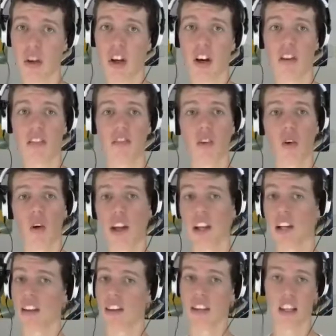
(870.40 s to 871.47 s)
go for
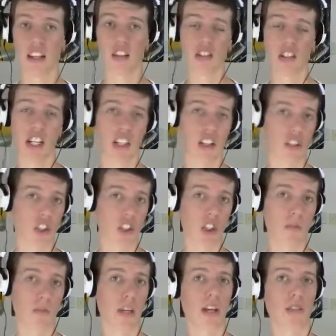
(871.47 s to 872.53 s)
another Giga Drain.
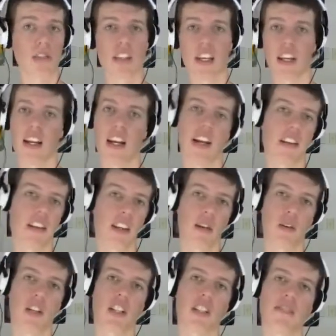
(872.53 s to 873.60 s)
Should be able to take it out. There
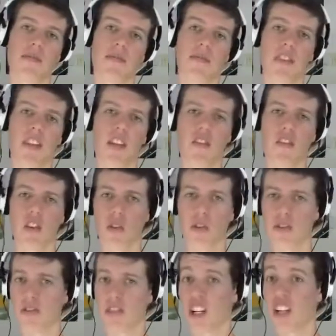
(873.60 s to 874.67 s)
we go. Of
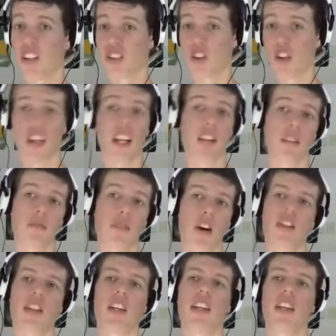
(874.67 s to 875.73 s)
course, Greninja not having
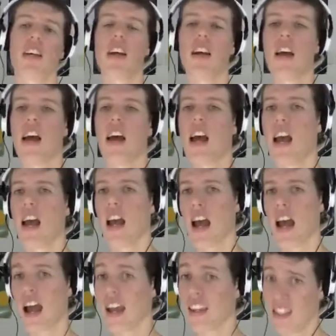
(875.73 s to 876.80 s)
Protean
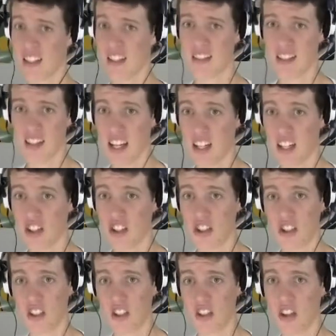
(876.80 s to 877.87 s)
at this stage,
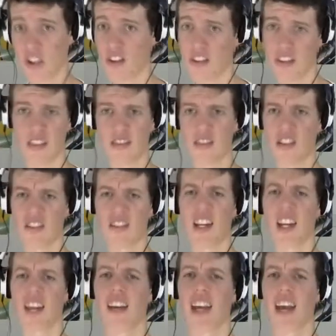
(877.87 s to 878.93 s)
because this is just an
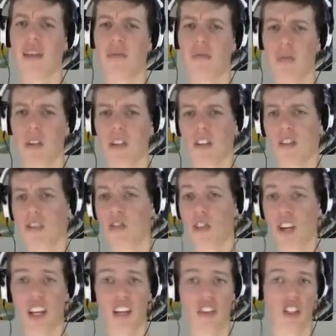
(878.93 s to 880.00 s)
in-game
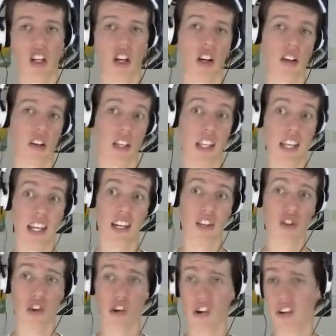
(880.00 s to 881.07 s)
Greninja getting
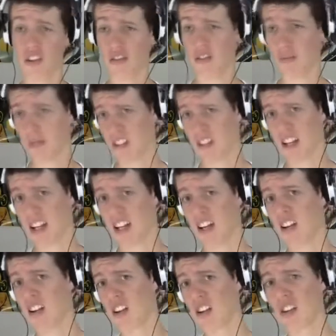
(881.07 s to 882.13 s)
Torrent from the
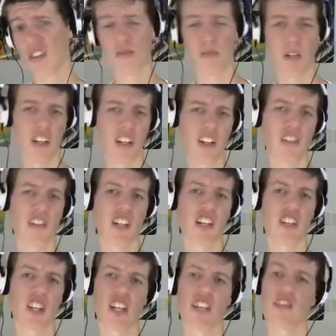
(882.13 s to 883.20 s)
start. This Protean
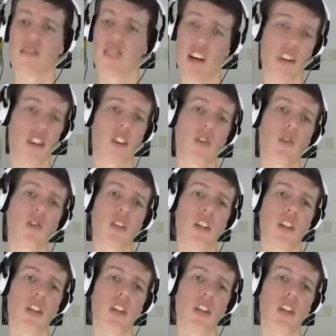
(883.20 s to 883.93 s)
Greninja is very cool.